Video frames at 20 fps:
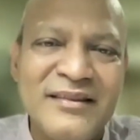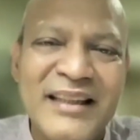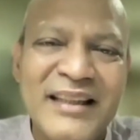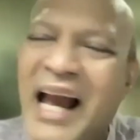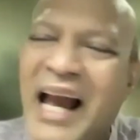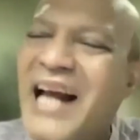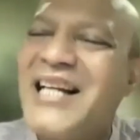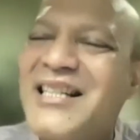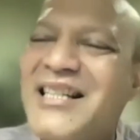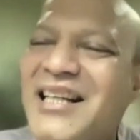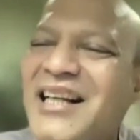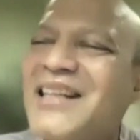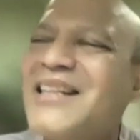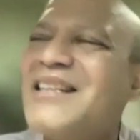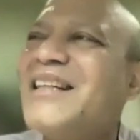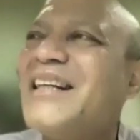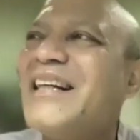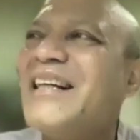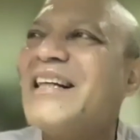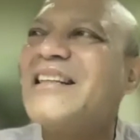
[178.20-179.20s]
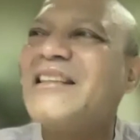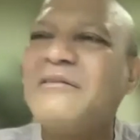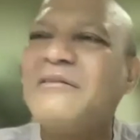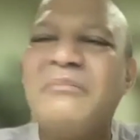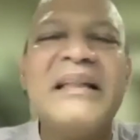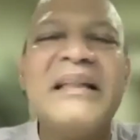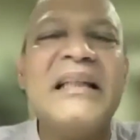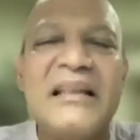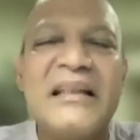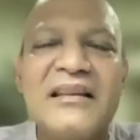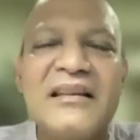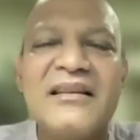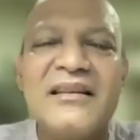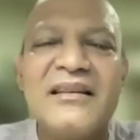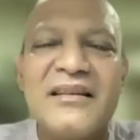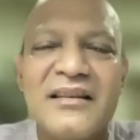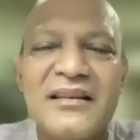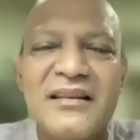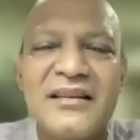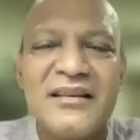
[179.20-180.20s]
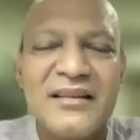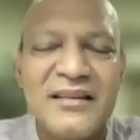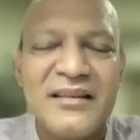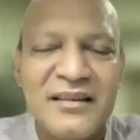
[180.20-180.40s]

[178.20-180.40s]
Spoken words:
Cancer is an experience.